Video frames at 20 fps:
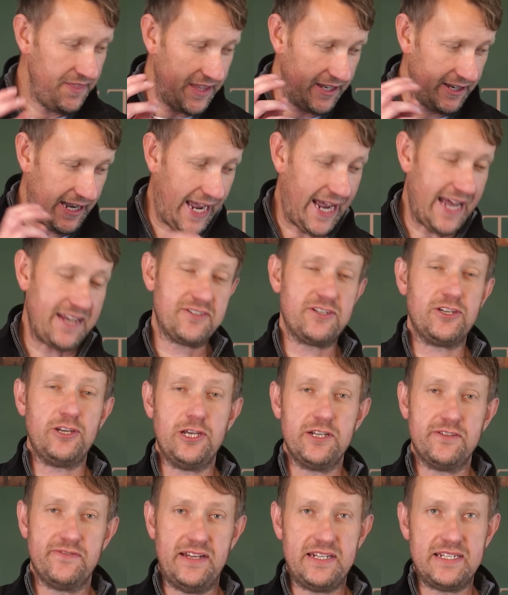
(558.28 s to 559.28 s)
They had to
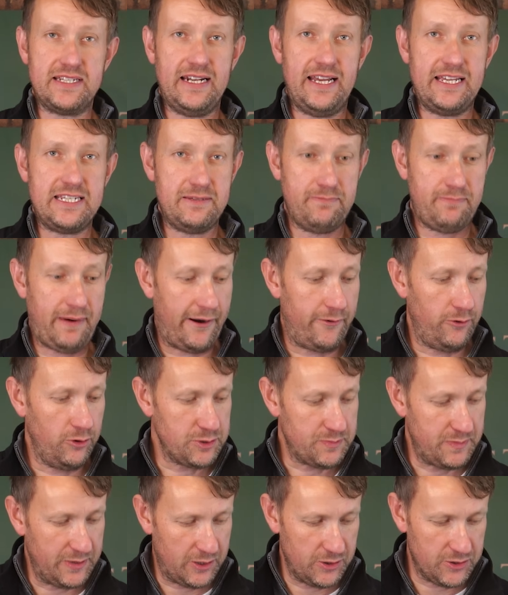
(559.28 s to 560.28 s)
use ventilated
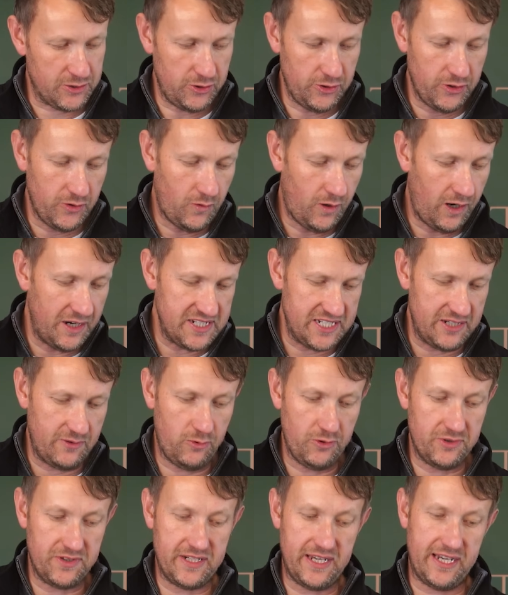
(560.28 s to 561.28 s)
barrels because otherwise it
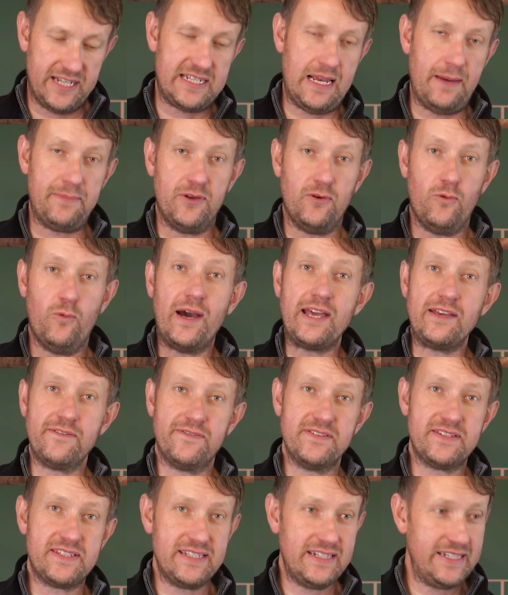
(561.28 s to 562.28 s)
wouldn't accept the weight
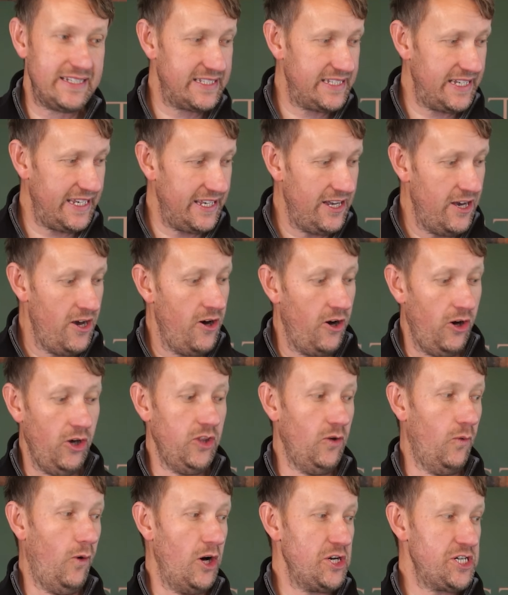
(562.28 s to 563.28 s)
facility.
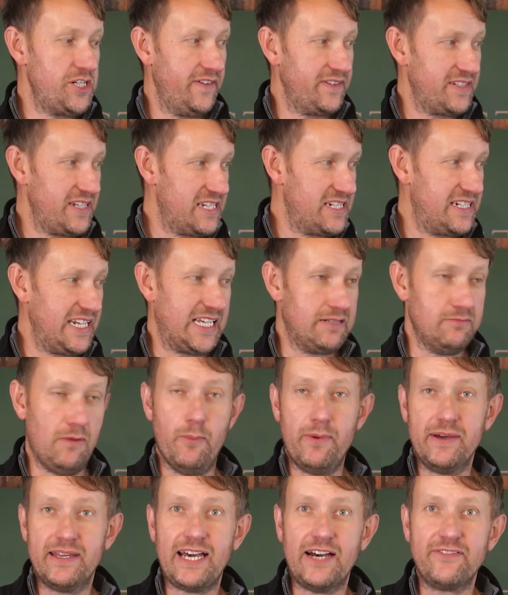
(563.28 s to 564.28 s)
Otherwise, you had to stick them on
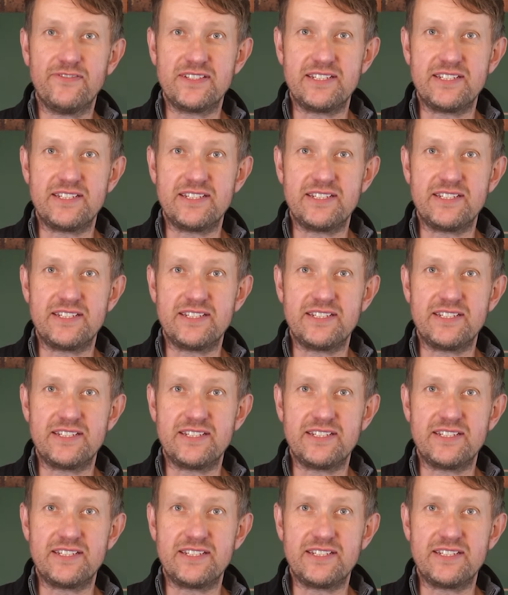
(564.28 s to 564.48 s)
with gaffer